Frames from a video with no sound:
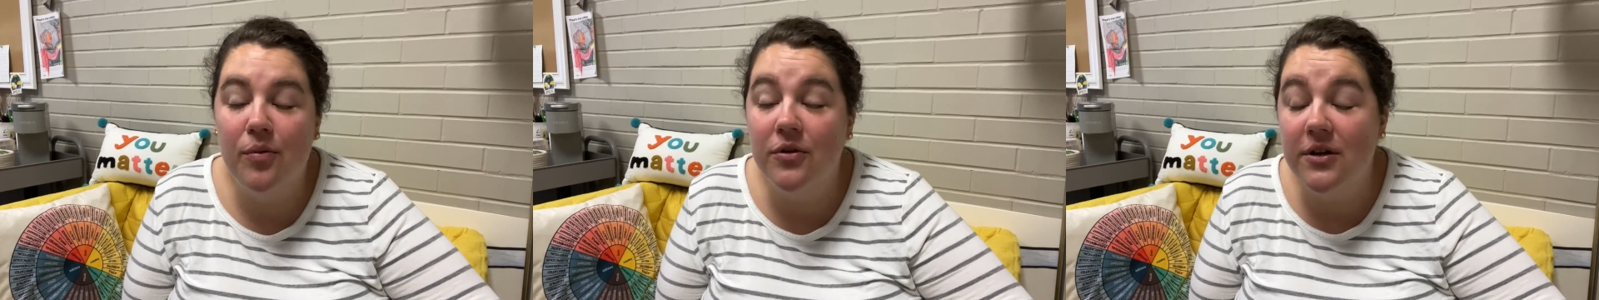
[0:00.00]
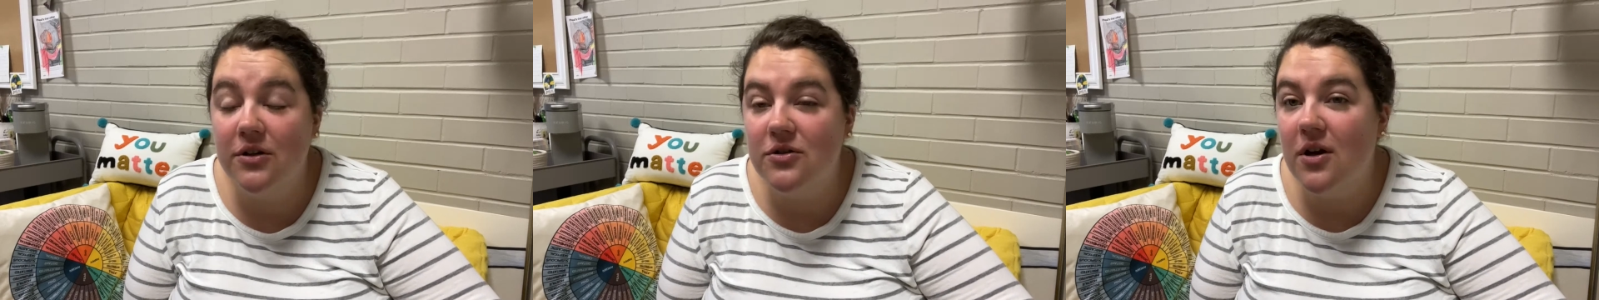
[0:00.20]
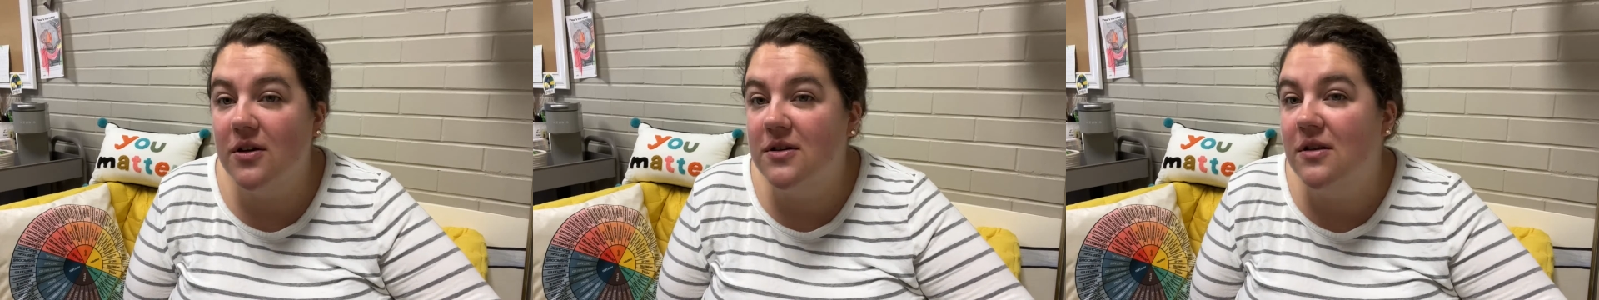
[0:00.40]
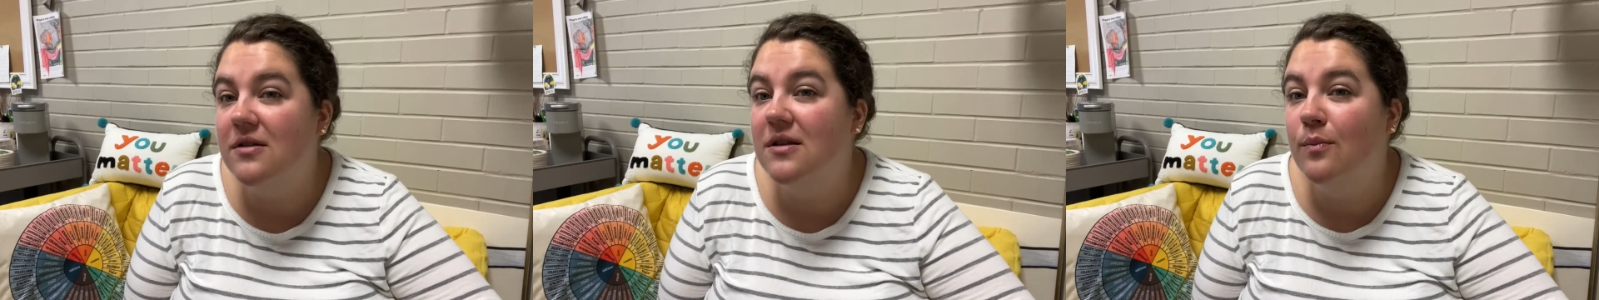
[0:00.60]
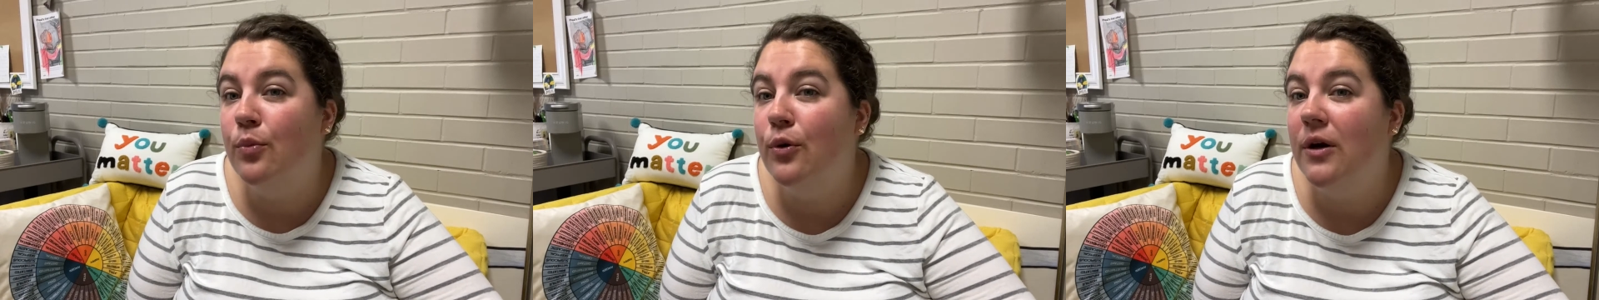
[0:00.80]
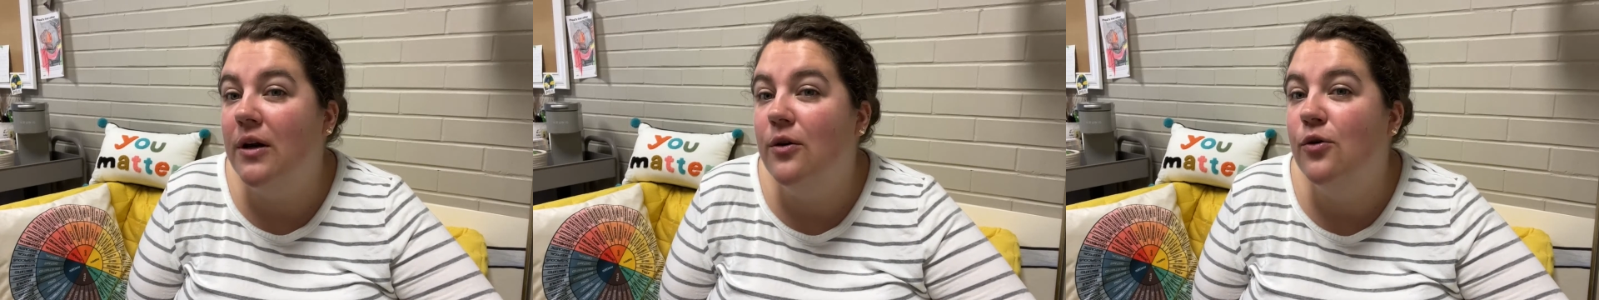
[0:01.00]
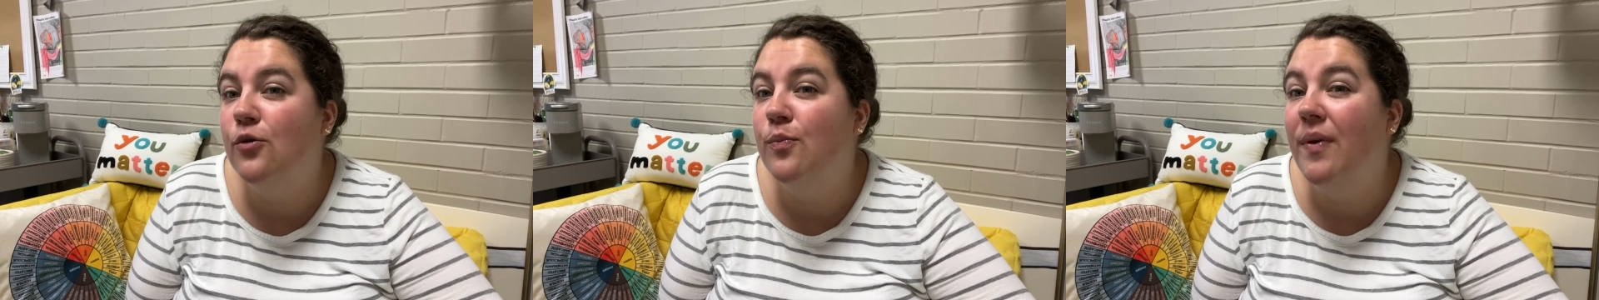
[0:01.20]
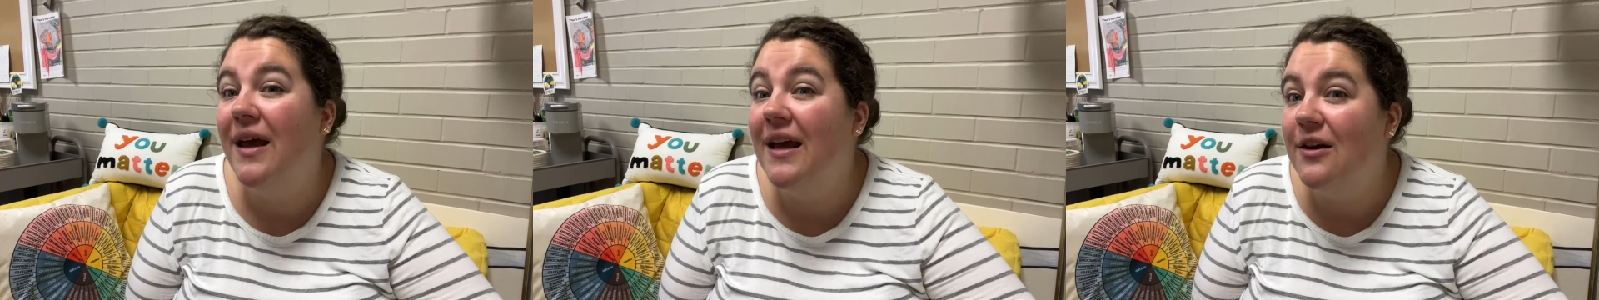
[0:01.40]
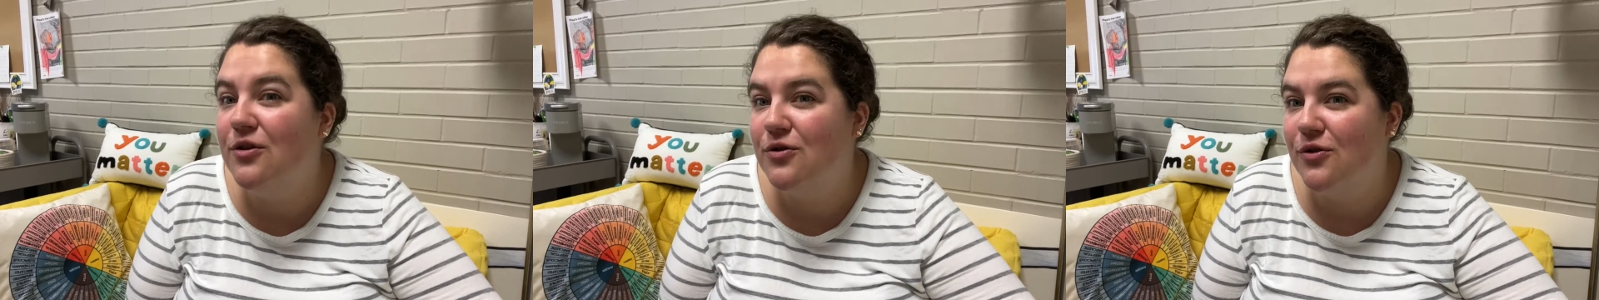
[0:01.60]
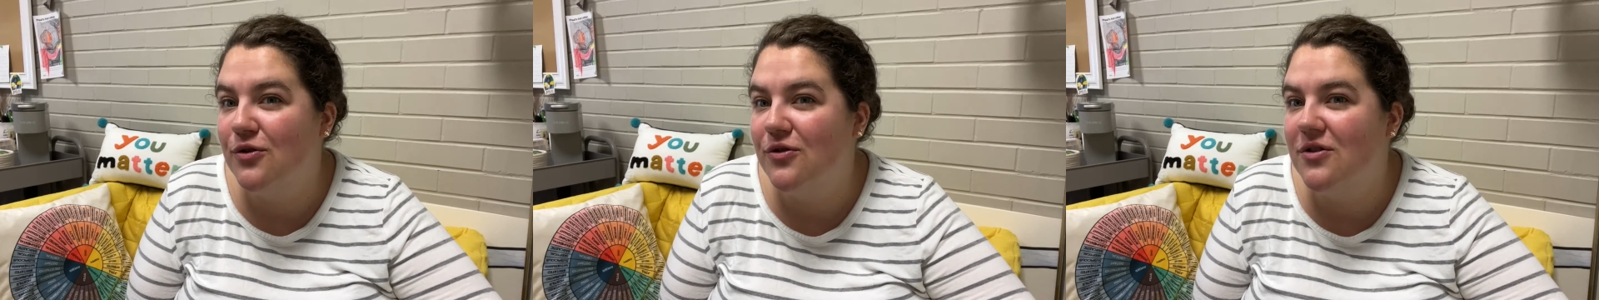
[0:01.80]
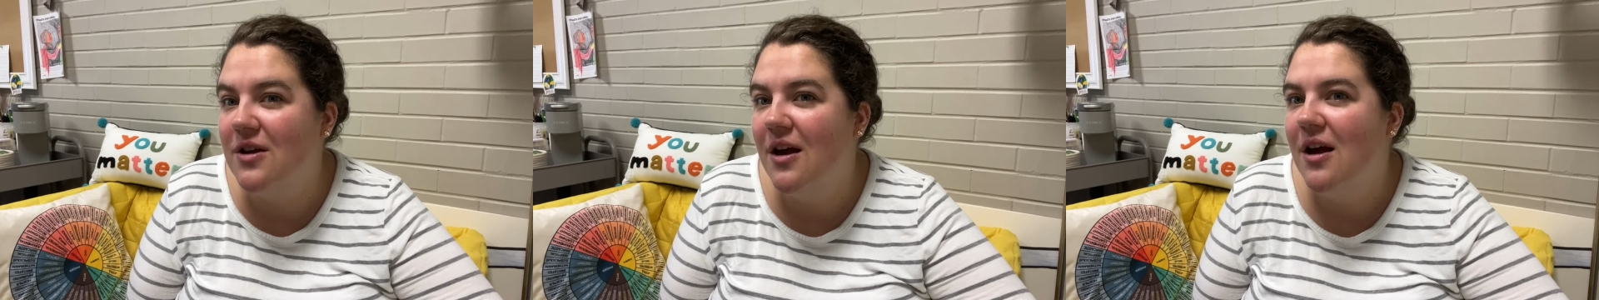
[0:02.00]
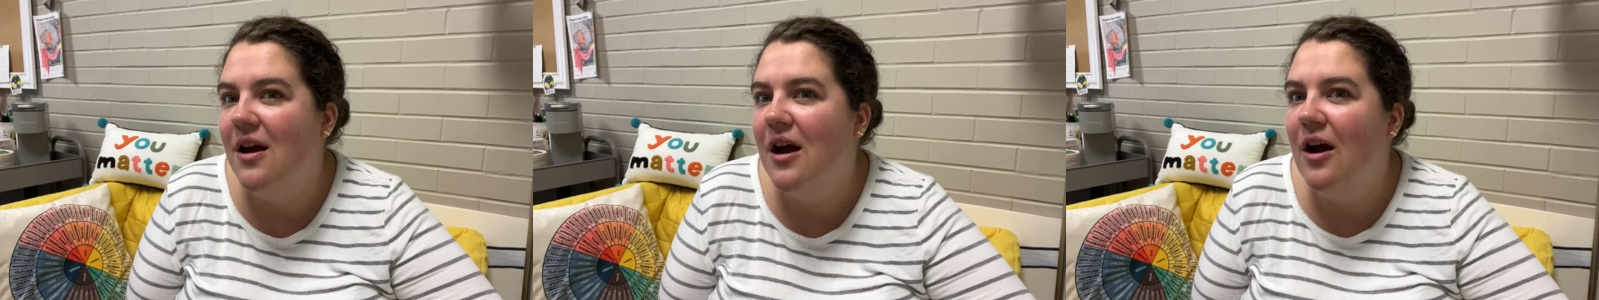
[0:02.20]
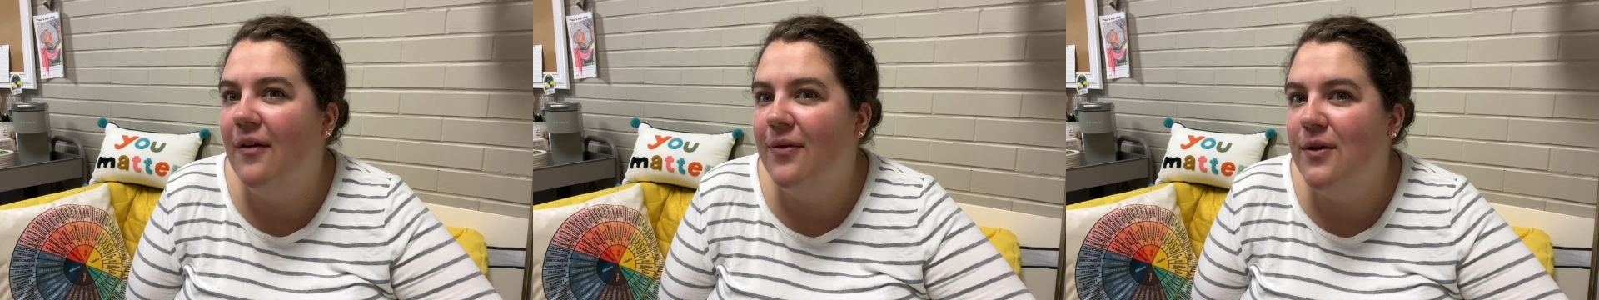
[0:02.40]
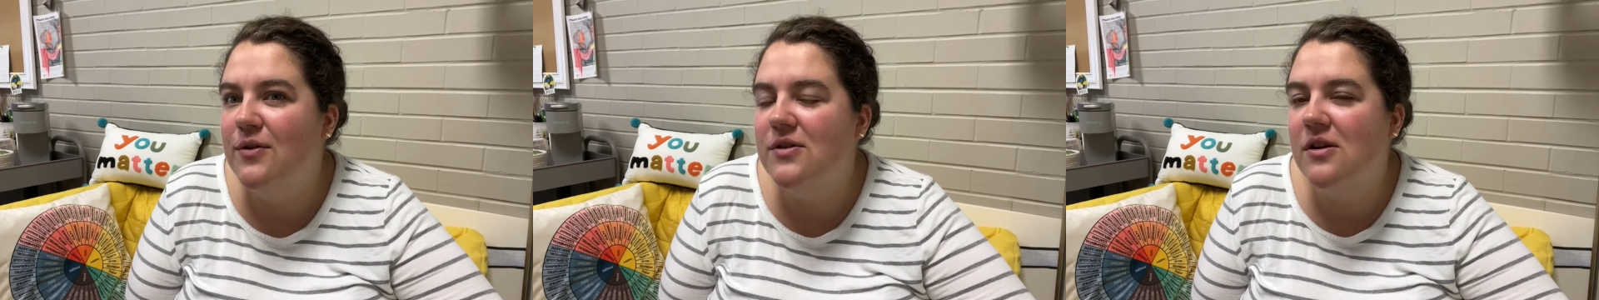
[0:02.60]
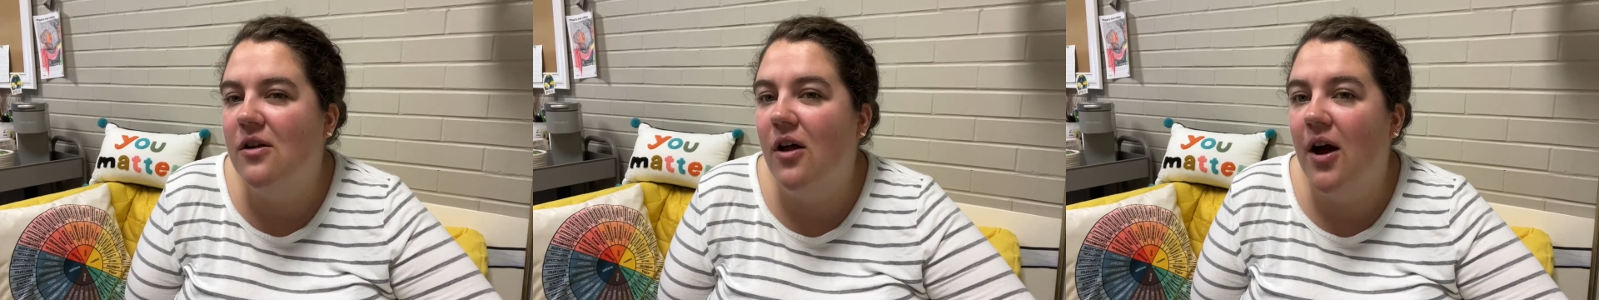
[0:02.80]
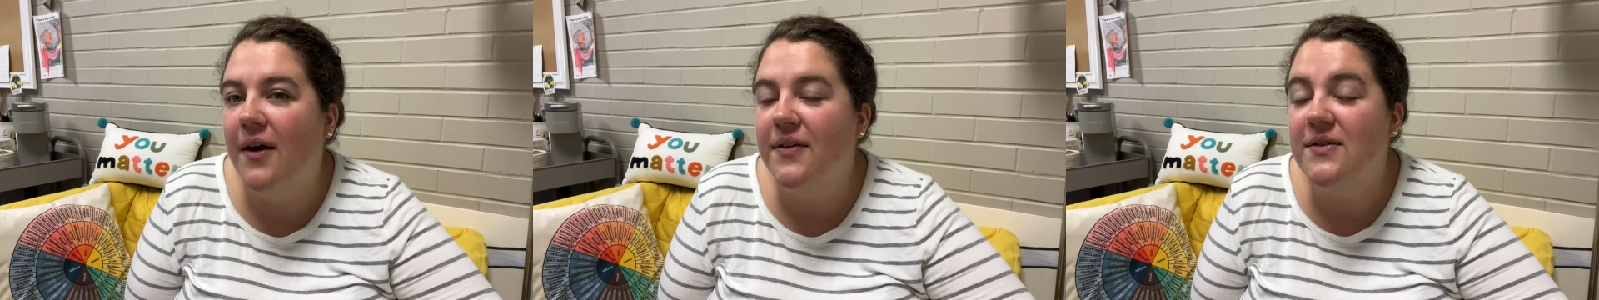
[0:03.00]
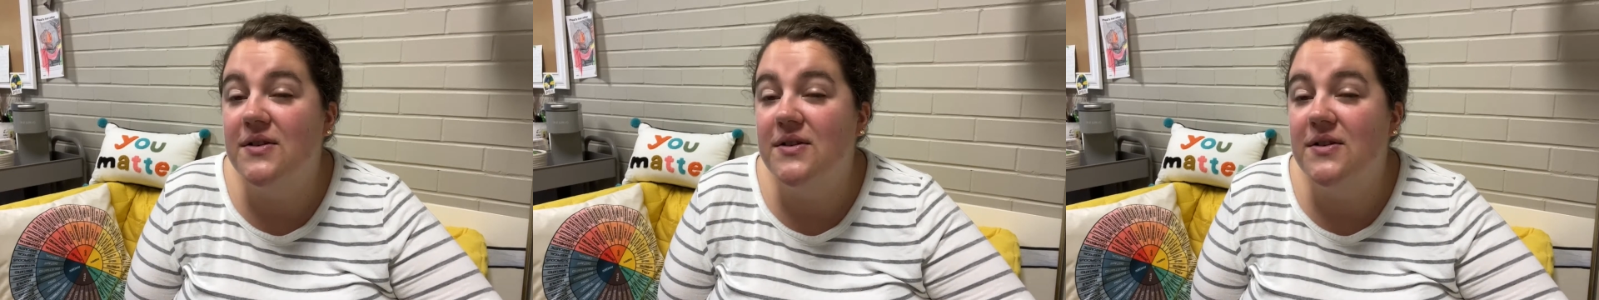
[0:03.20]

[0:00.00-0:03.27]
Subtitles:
There's also some pretty cool pictures on those cloths.